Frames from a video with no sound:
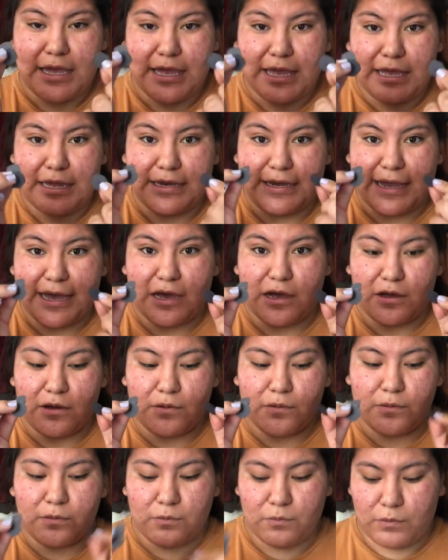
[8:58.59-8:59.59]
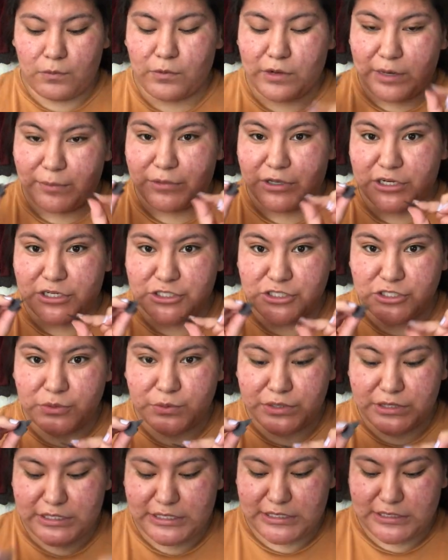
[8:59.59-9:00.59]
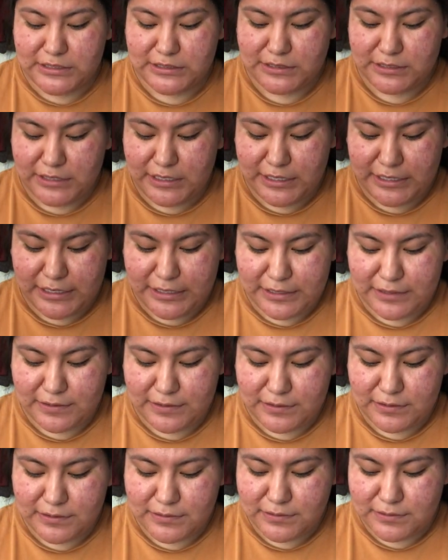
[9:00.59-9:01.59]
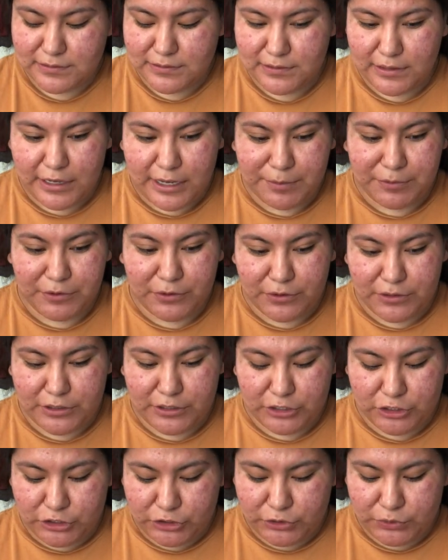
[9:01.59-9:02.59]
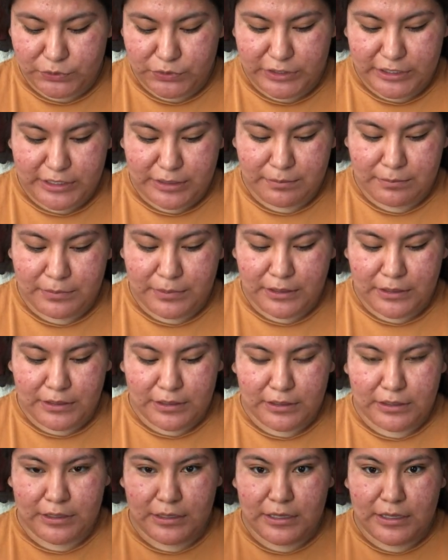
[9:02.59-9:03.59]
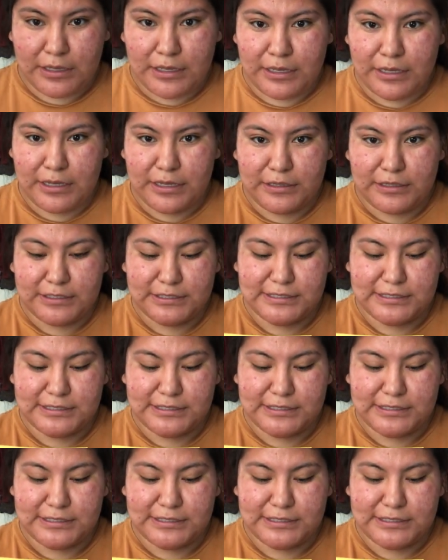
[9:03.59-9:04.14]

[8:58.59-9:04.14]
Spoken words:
and now what I'm going to do with these is I'm going to glue them in the